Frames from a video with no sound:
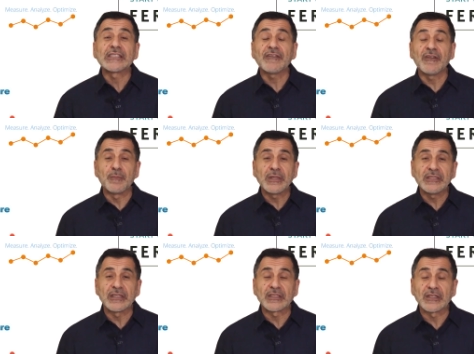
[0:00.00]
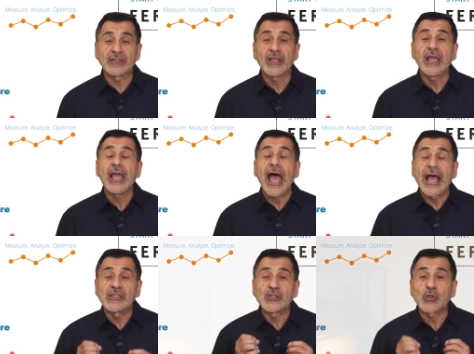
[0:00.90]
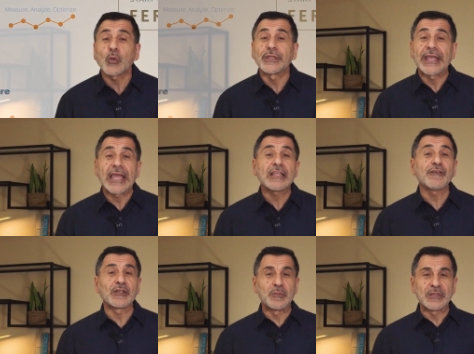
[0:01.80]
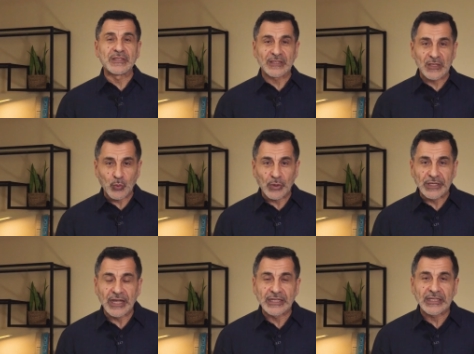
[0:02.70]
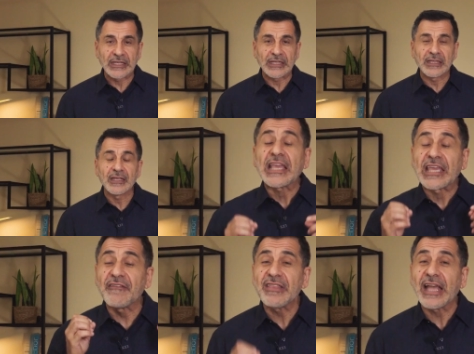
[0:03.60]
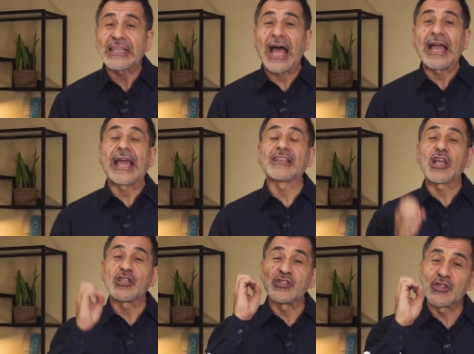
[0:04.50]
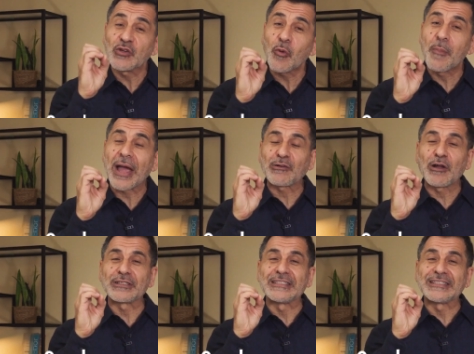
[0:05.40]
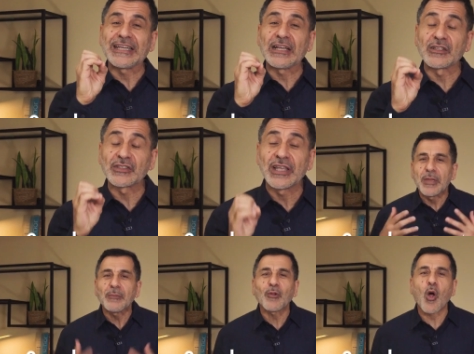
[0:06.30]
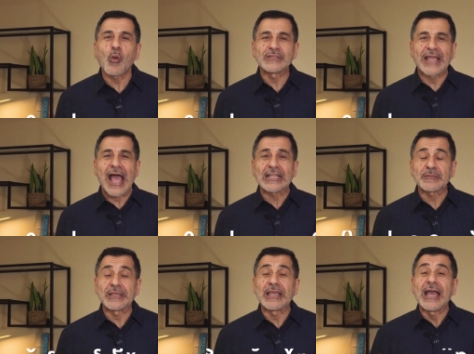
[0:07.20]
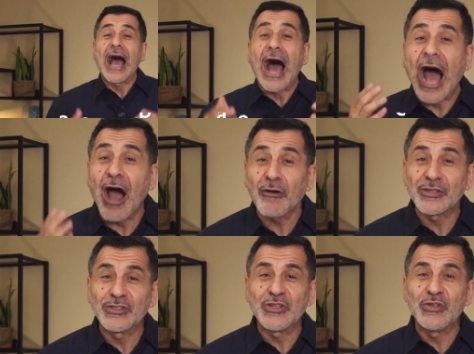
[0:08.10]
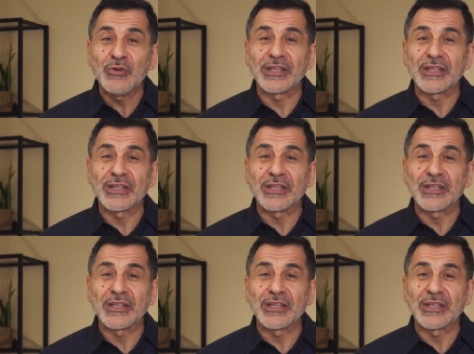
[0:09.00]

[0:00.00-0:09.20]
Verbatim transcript: 7 businesses and sold an 8-figure business in 2019. Given that I had zero background in sales, people always ask me, how did you do